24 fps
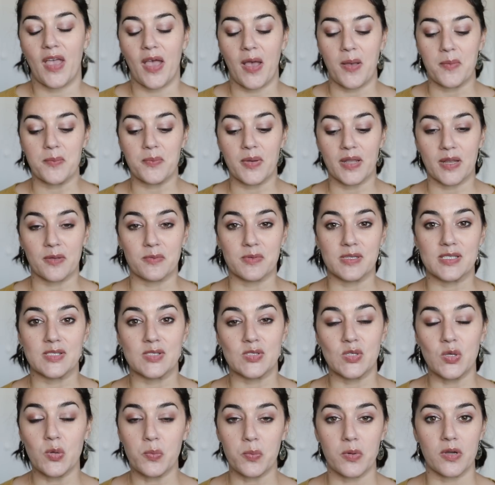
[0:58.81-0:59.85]
Um, but it was
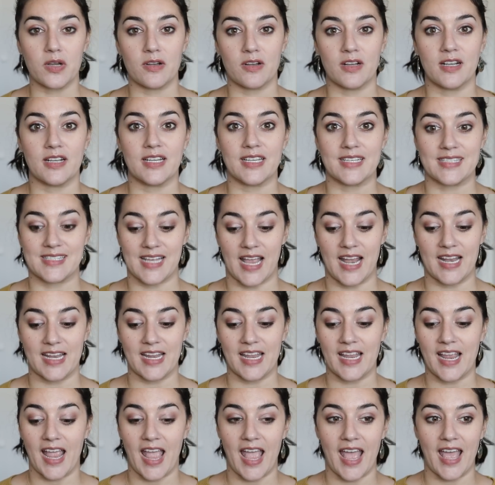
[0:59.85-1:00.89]
super
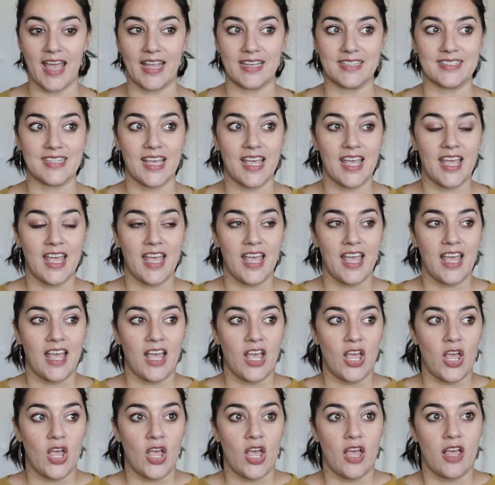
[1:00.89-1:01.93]
exciting, and
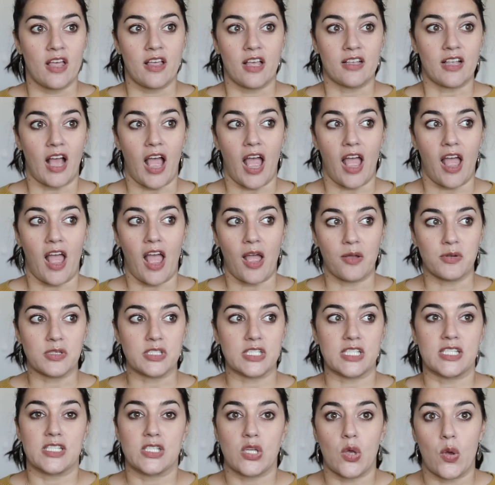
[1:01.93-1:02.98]
I, I,
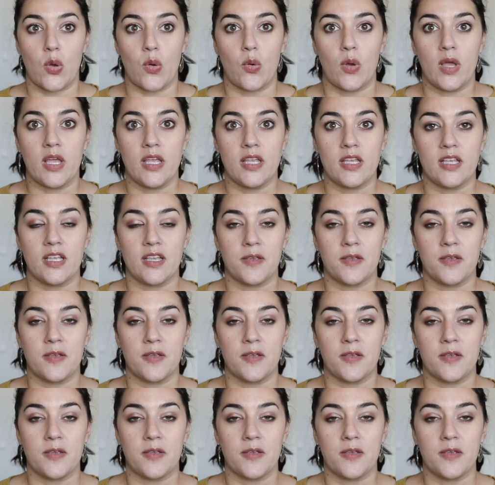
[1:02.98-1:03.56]
was just so